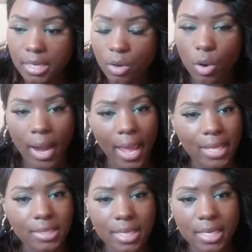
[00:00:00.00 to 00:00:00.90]
or
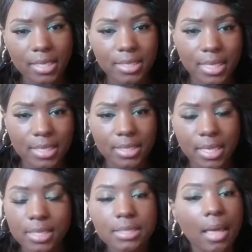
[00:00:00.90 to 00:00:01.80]
18 to
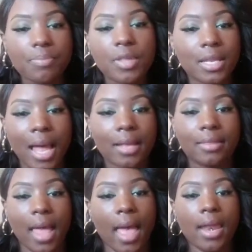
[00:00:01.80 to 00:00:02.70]
16, something
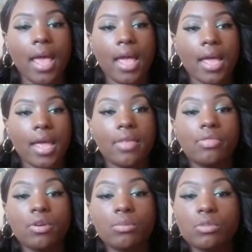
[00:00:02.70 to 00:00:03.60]
like that,
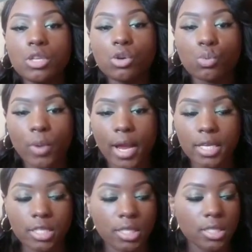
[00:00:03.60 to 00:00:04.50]
in them little
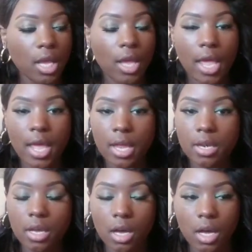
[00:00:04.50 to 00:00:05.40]
ranges.
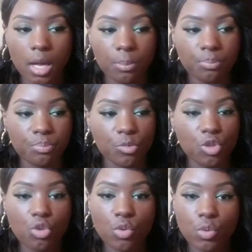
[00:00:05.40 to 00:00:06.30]
And
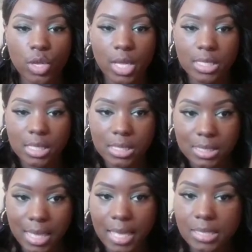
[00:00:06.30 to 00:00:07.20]
it's a
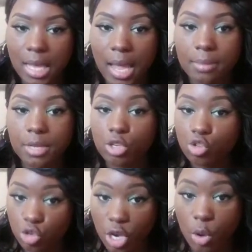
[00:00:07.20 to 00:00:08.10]
set time that
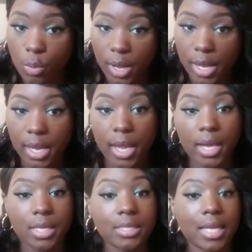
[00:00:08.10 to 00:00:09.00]
you don't eat
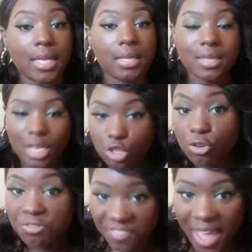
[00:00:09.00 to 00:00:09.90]
and a set that
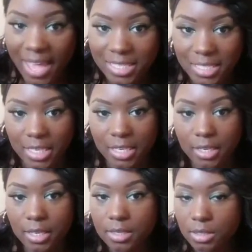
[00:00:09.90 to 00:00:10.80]
you're fasting.
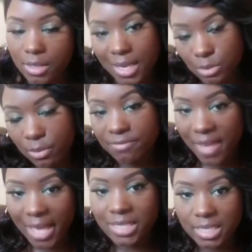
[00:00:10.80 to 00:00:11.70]
So that's what
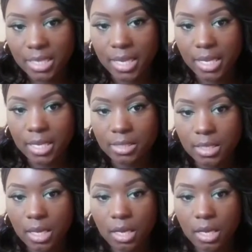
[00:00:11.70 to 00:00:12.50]
fasting is.